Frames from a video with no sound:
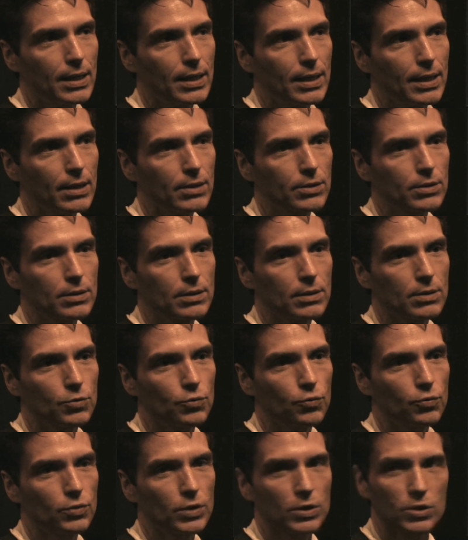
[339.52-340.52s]
I'll
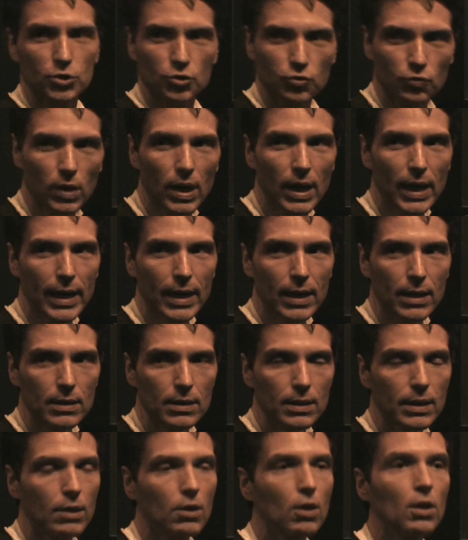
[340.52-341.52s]
try it.
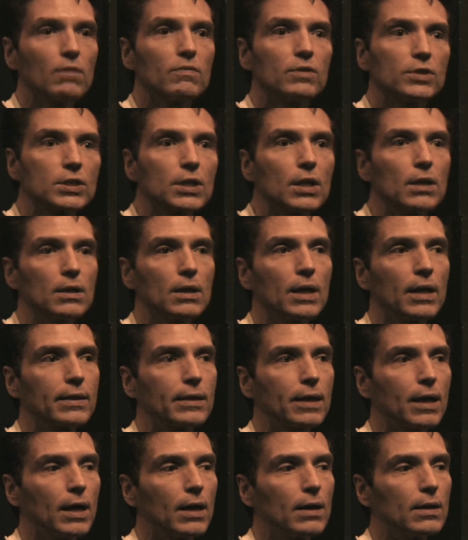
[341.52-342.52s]
And all of a sudden I
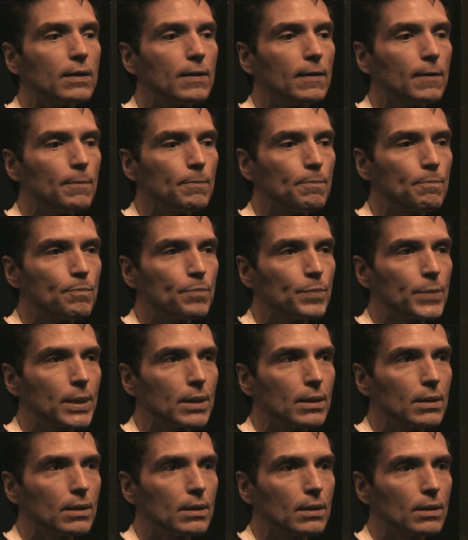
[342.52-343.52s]
thought,
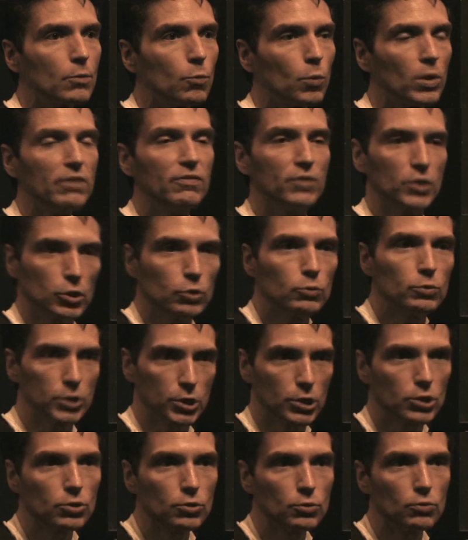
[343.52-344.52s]
what if
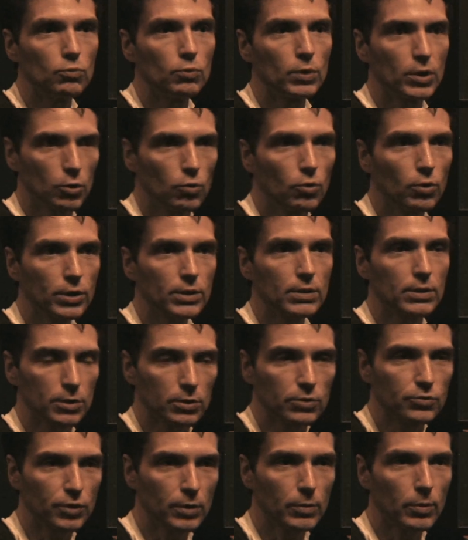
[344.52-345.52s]
U2 recorded
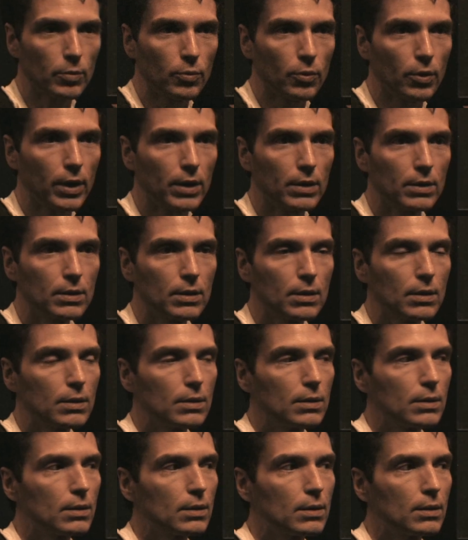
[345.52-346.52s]
Little Drummer Boy?
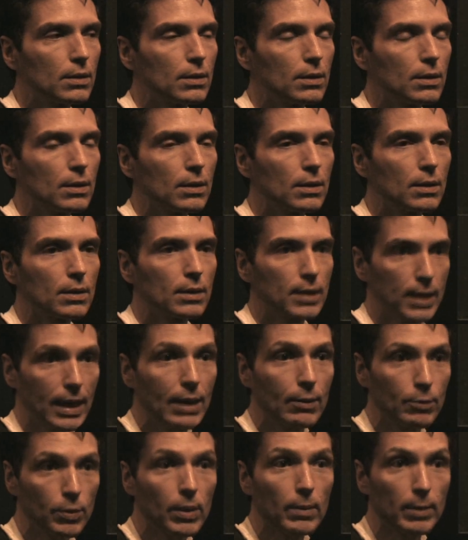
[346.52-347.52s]
Then
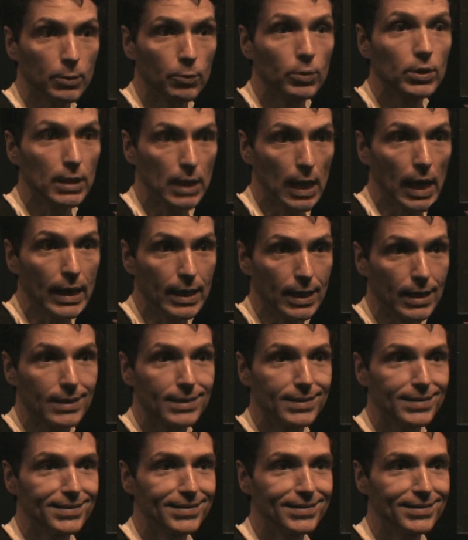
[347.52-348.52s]
I would probably really like it.
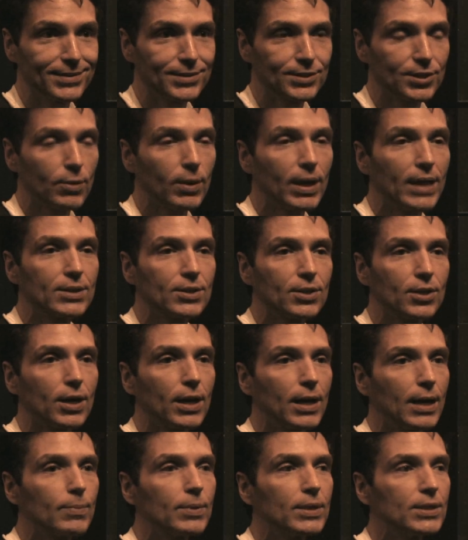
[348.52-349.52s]
So I
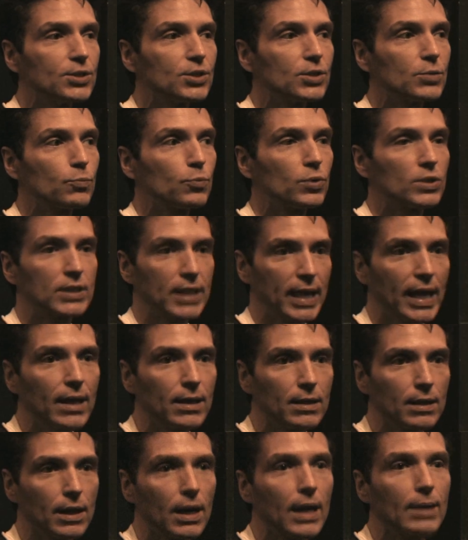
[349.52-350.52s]
thought, I'm going to just
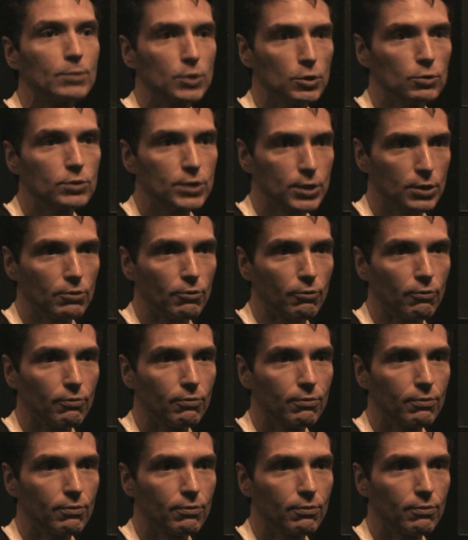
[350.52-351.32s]
pretend that I'm U2.